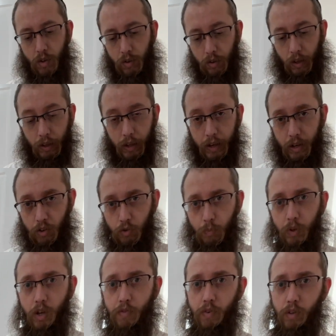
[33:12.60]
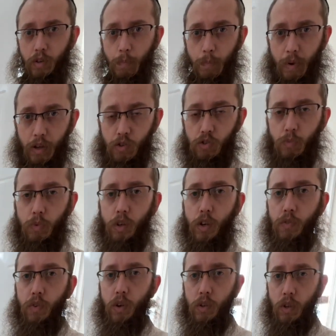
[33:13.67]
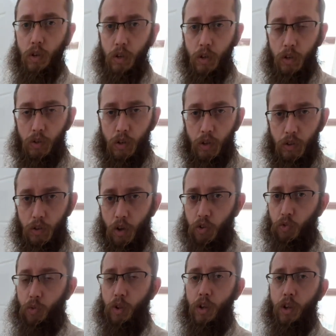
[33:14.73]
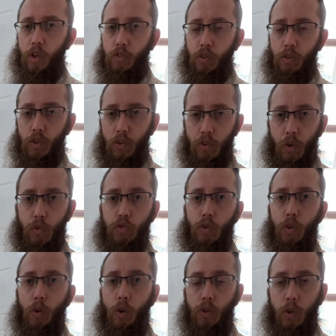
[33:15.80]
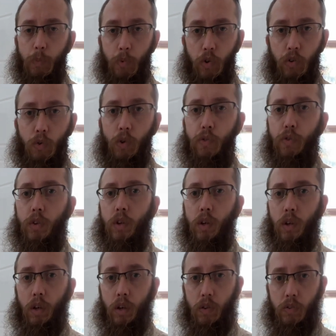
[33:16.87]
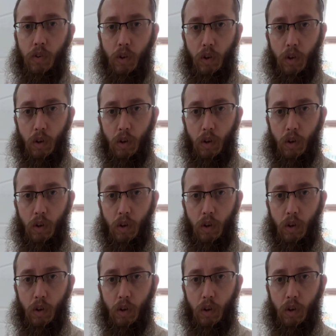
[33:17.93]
the ladies' mikveh, the men's mikveh, the industrial kitchen, the social hall, the preschool for the kids,